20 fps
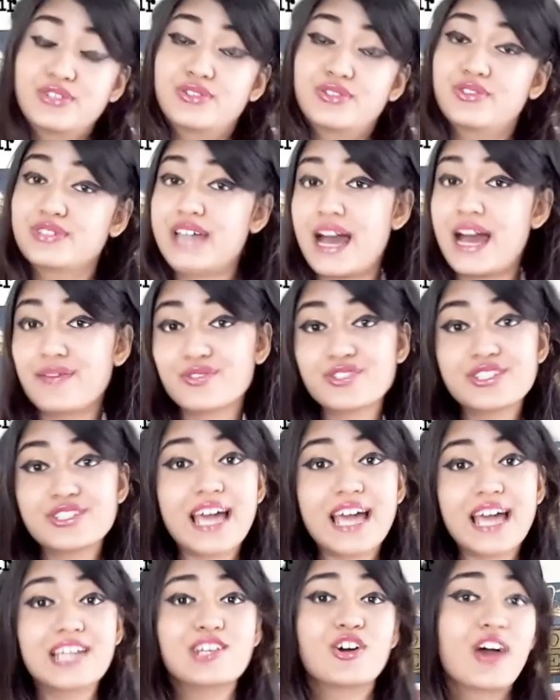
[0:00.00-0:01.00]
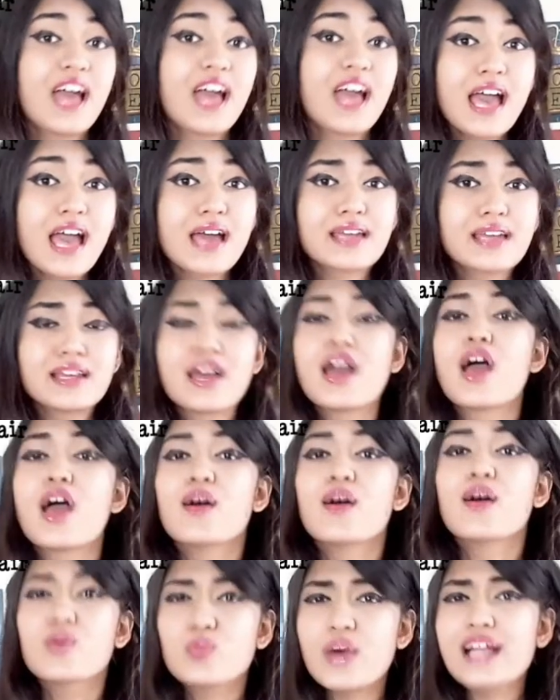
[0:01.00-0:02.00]
but they don't get the exposure.
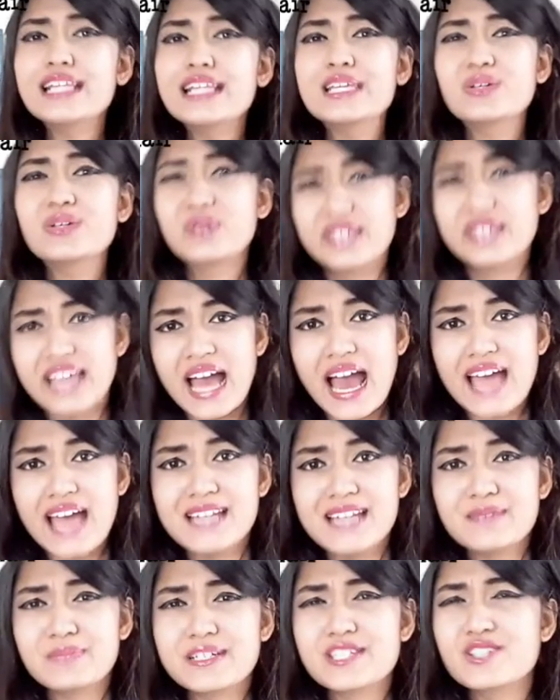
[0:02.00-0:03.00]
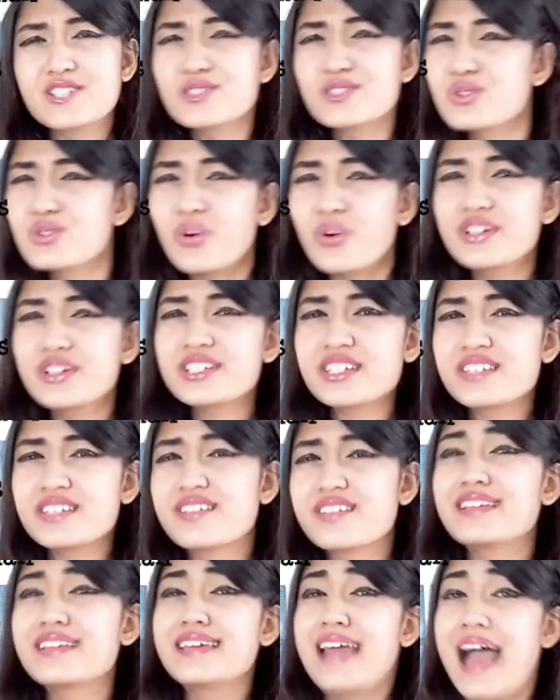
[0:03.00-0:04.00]
So in order to how to
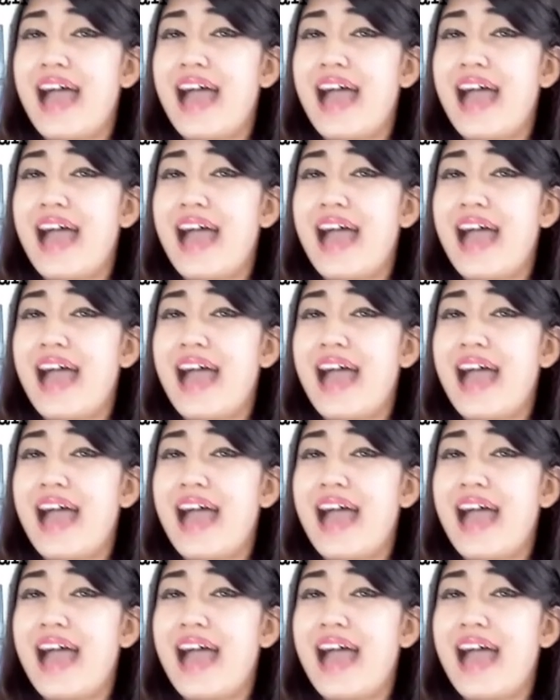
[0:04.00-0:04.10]
manage the